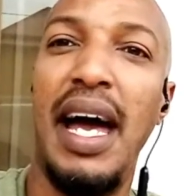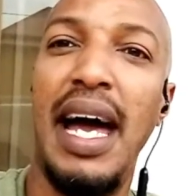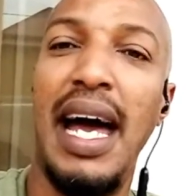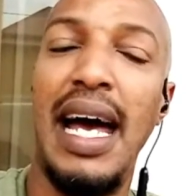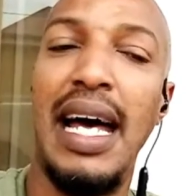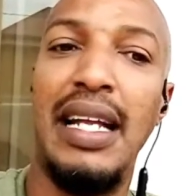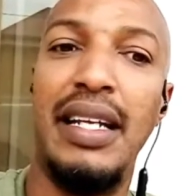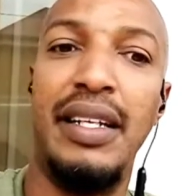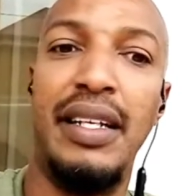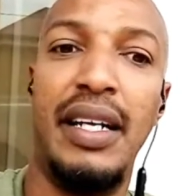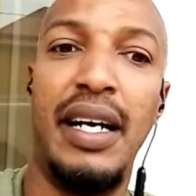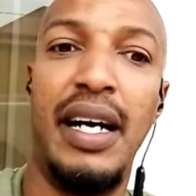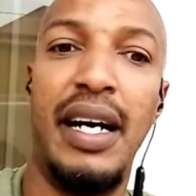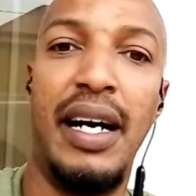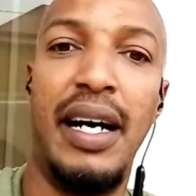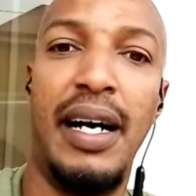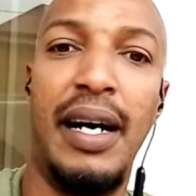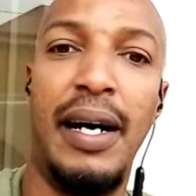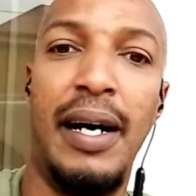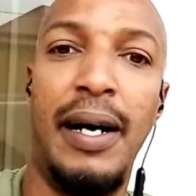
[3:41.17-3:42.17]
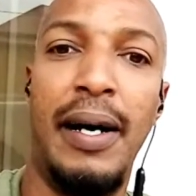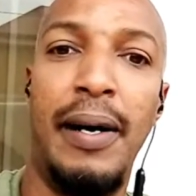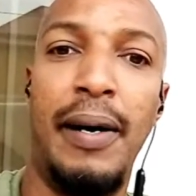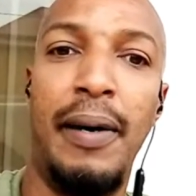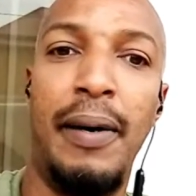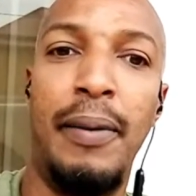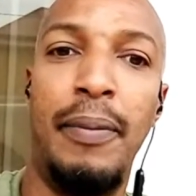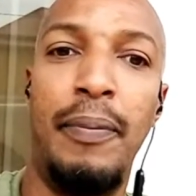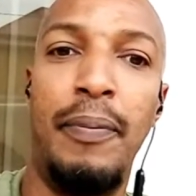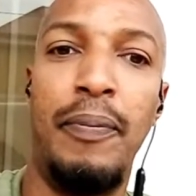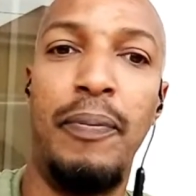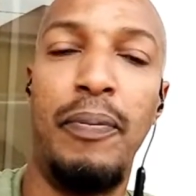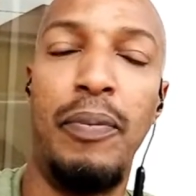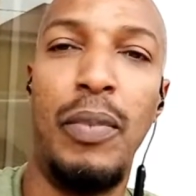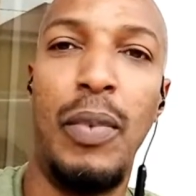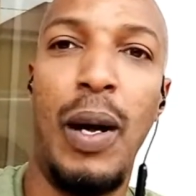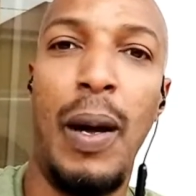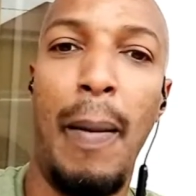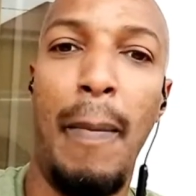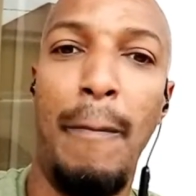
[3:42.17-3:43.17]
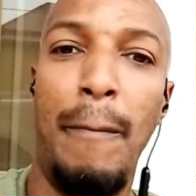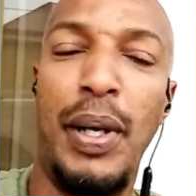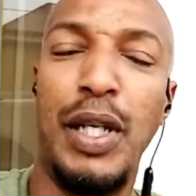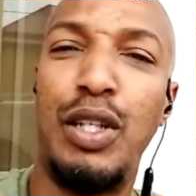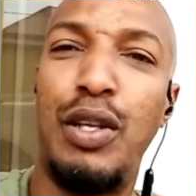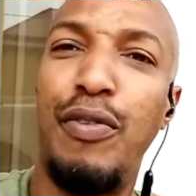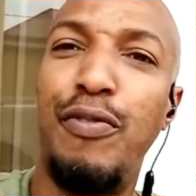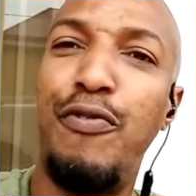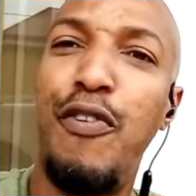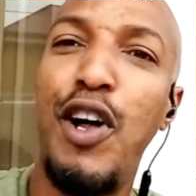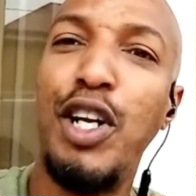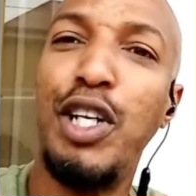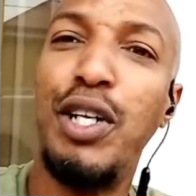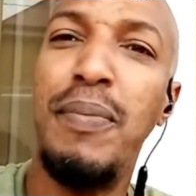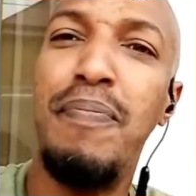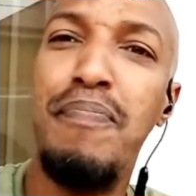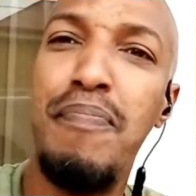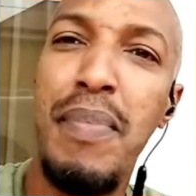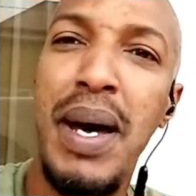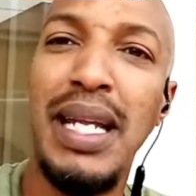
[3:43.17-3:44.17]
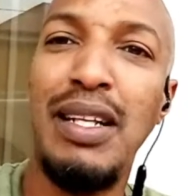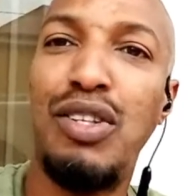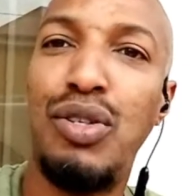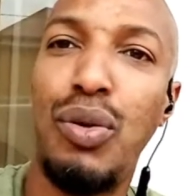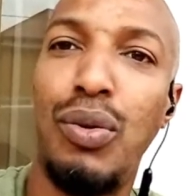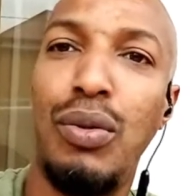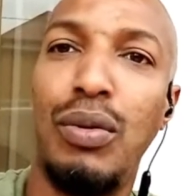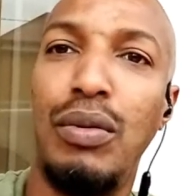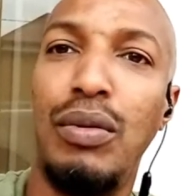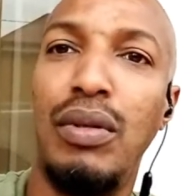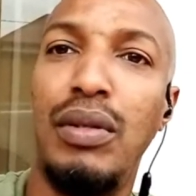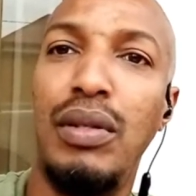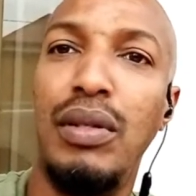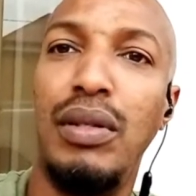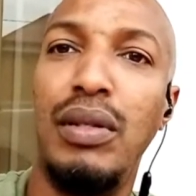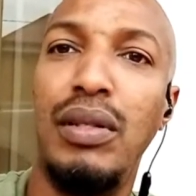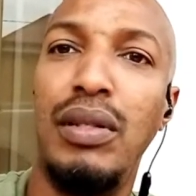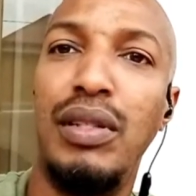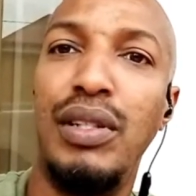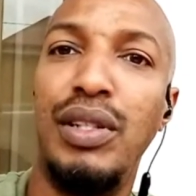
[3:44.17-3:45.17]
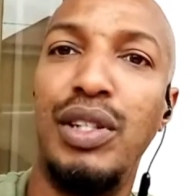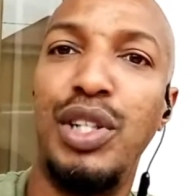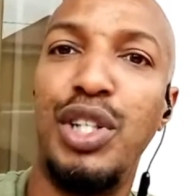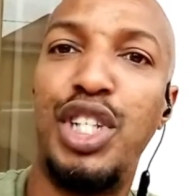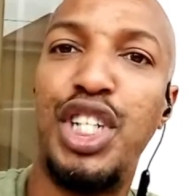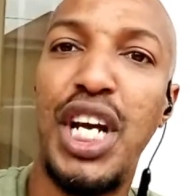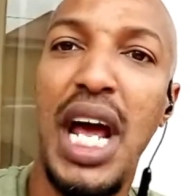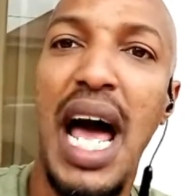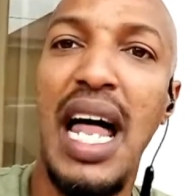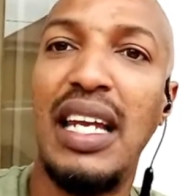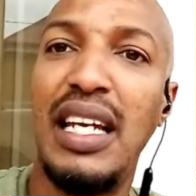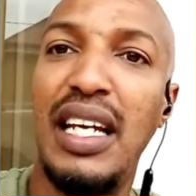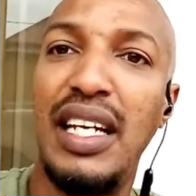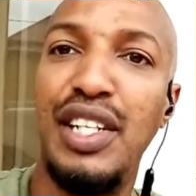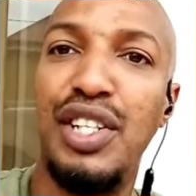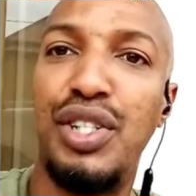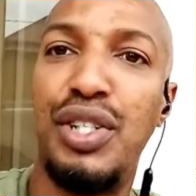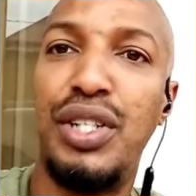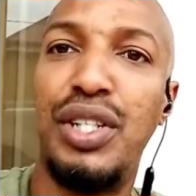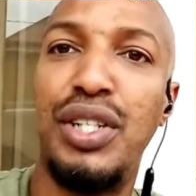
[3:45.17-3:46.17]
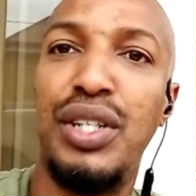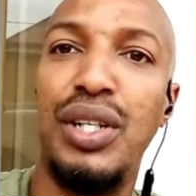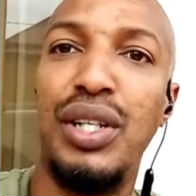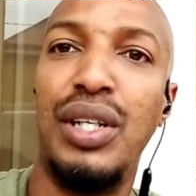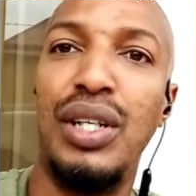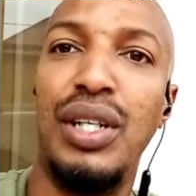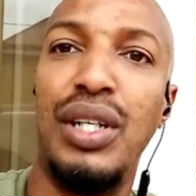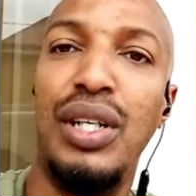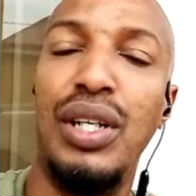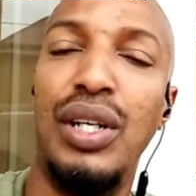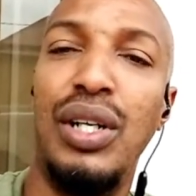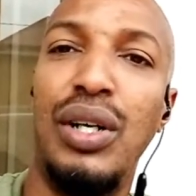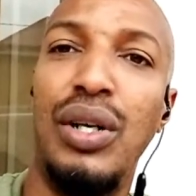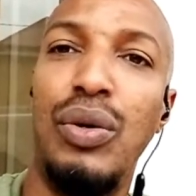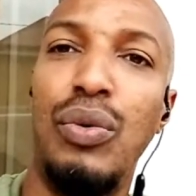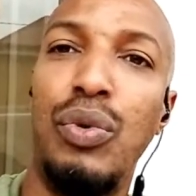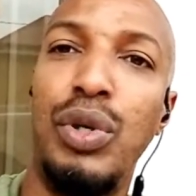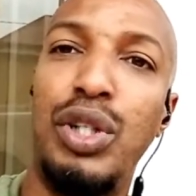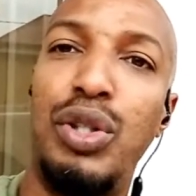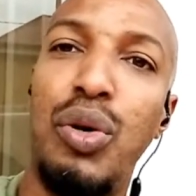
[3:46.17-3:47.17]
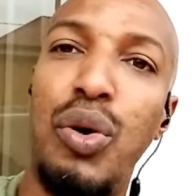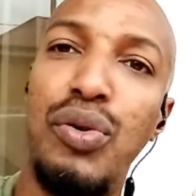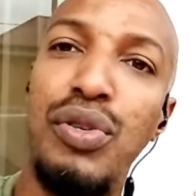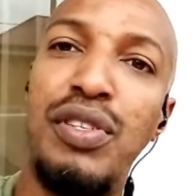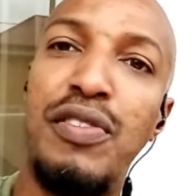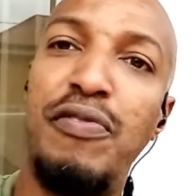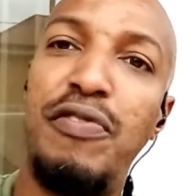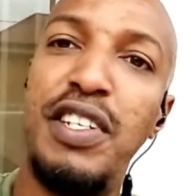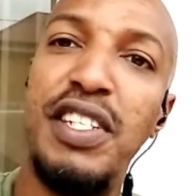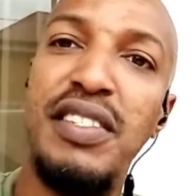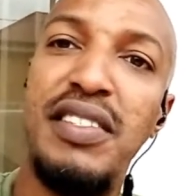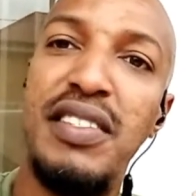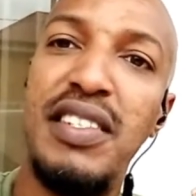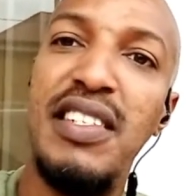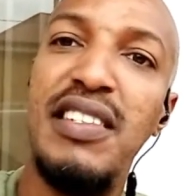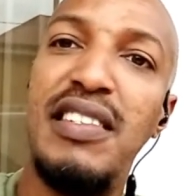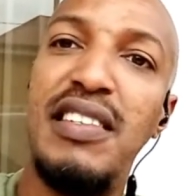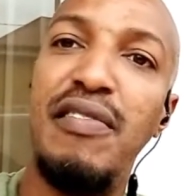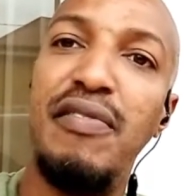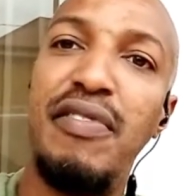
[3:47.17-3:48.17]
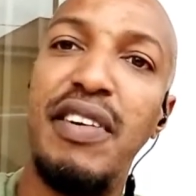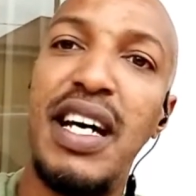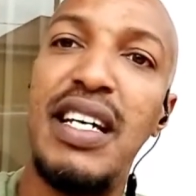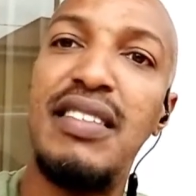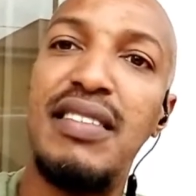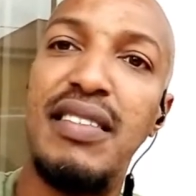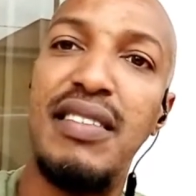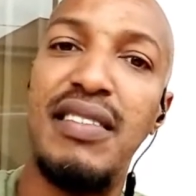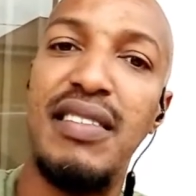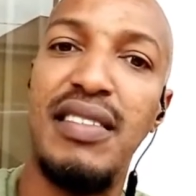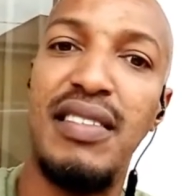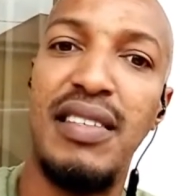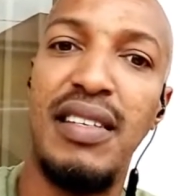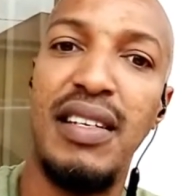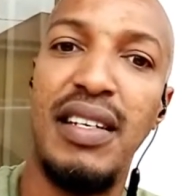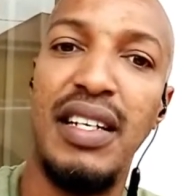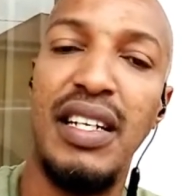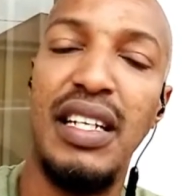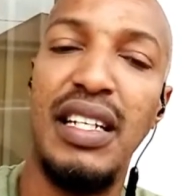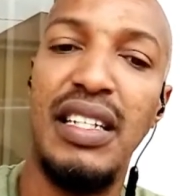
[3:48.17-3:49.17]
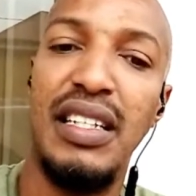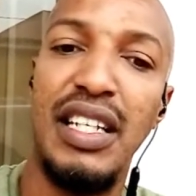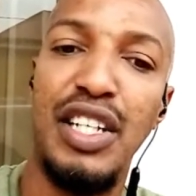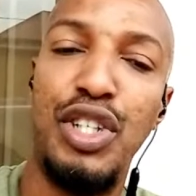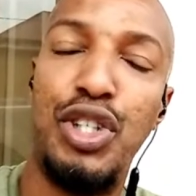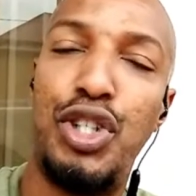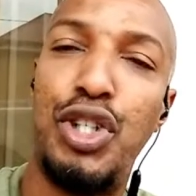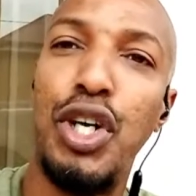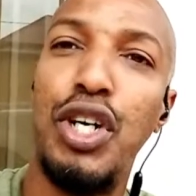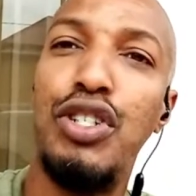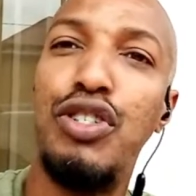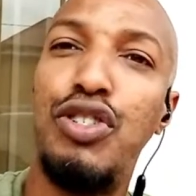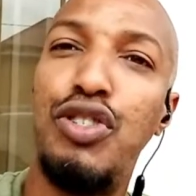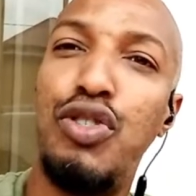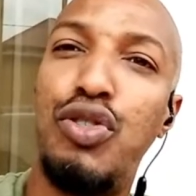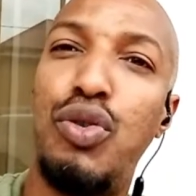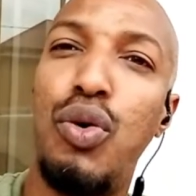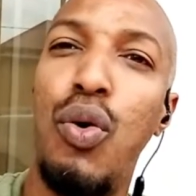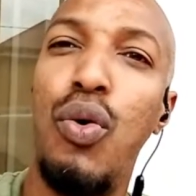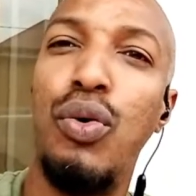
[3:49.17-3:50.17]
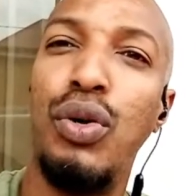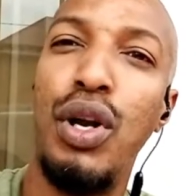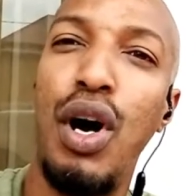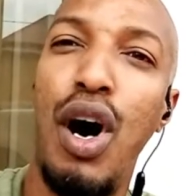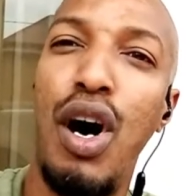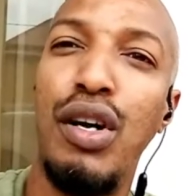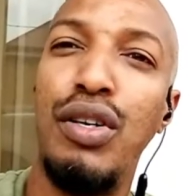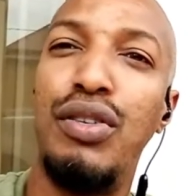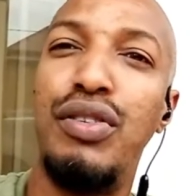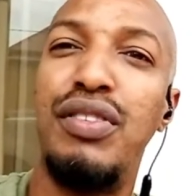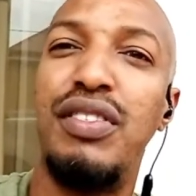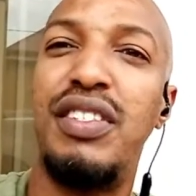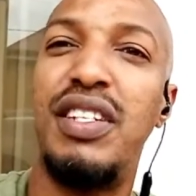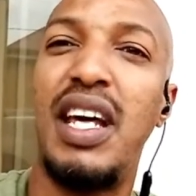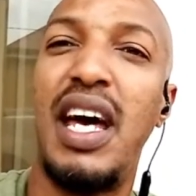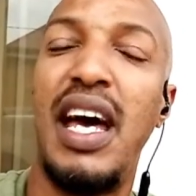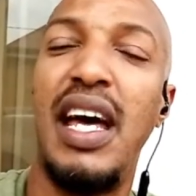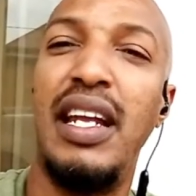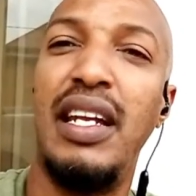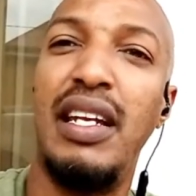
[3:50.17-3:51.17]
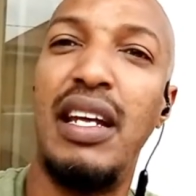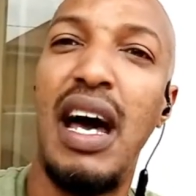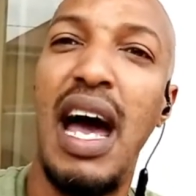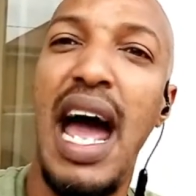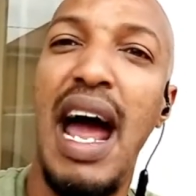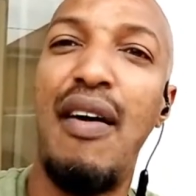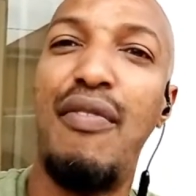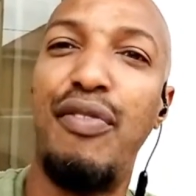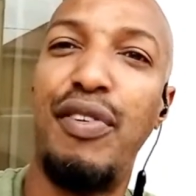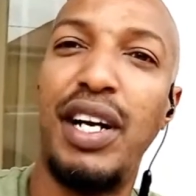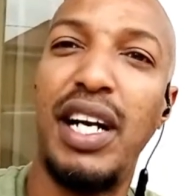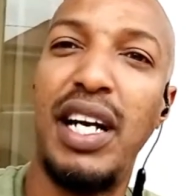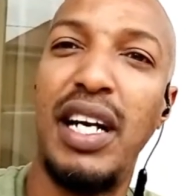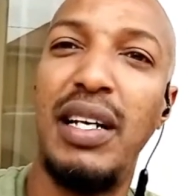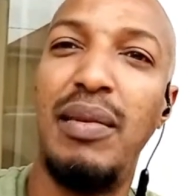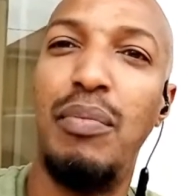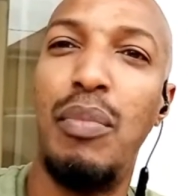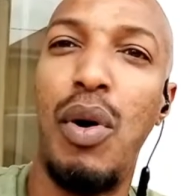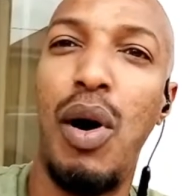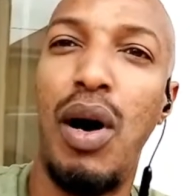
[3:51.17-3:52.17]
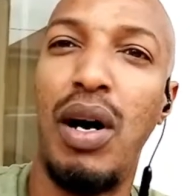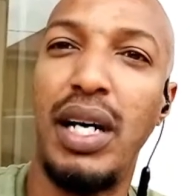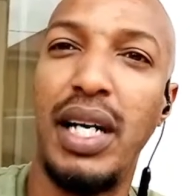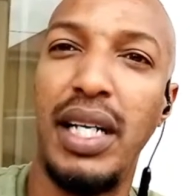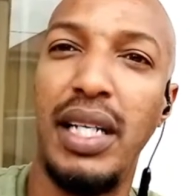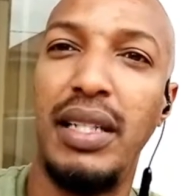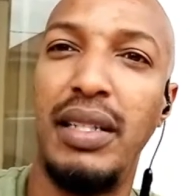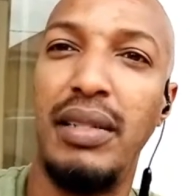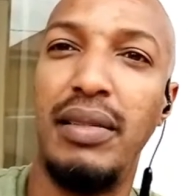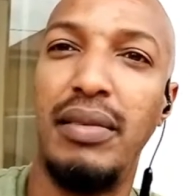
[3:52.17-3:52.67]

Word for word: And, uh, but the fundamental challenge with those VCs investors, they just don't understand the African market.